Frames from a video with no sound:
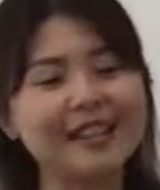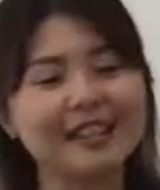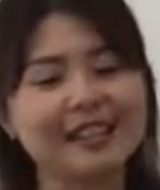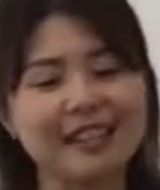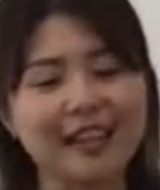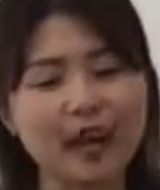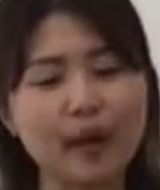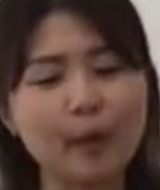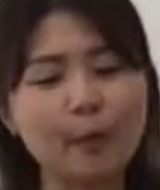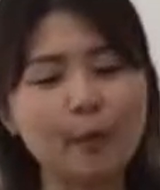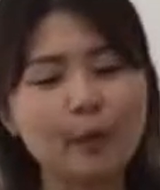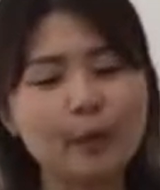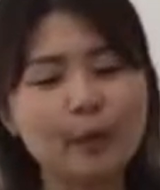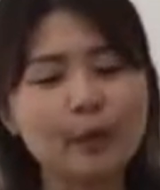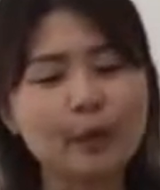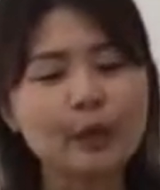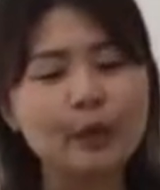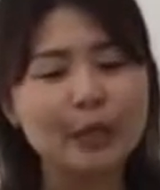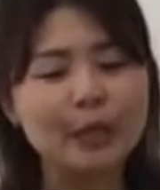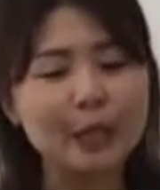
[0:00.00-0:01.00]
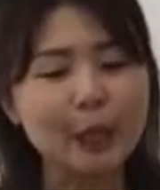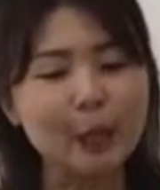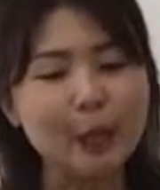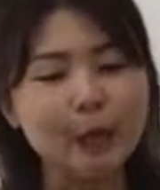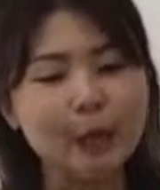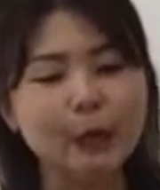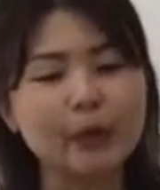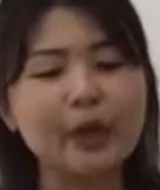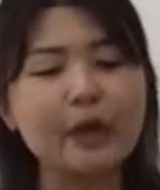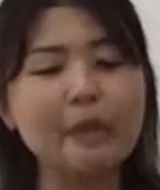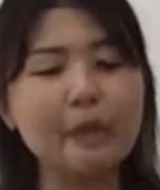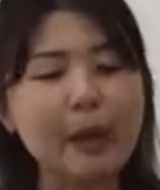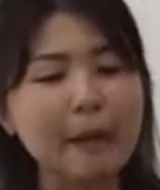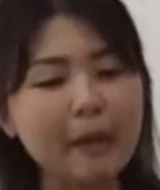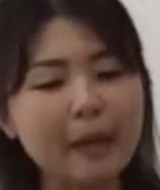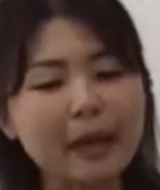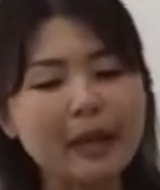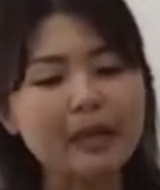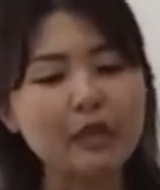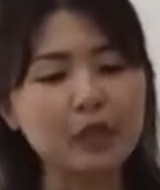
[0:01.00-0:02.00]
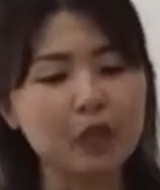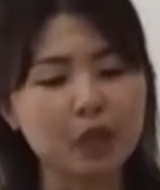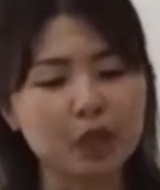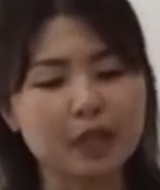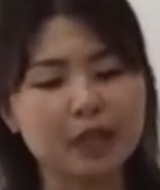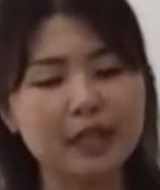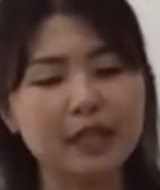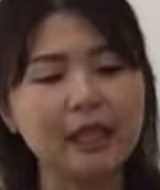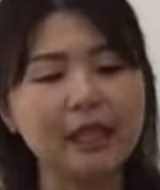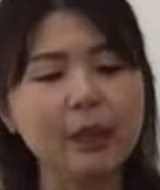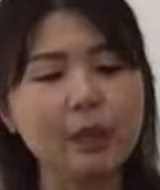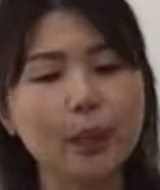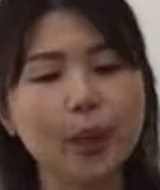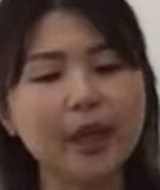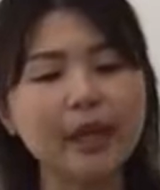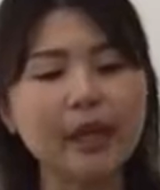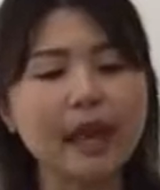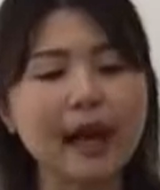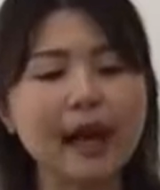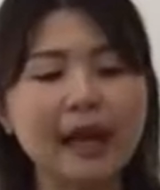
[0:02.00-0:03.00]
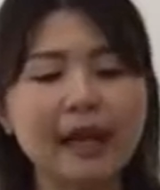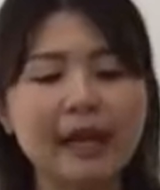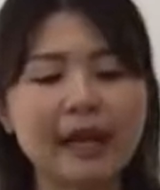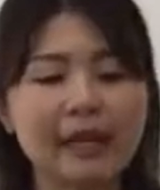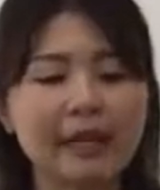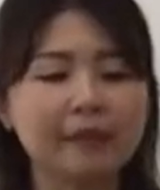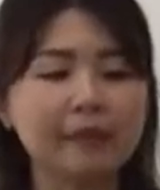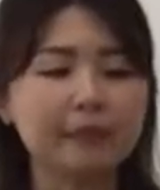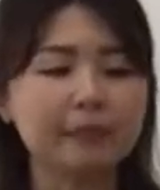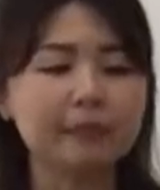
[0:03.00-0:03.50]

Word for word: Yeah. So during my plant journey, what I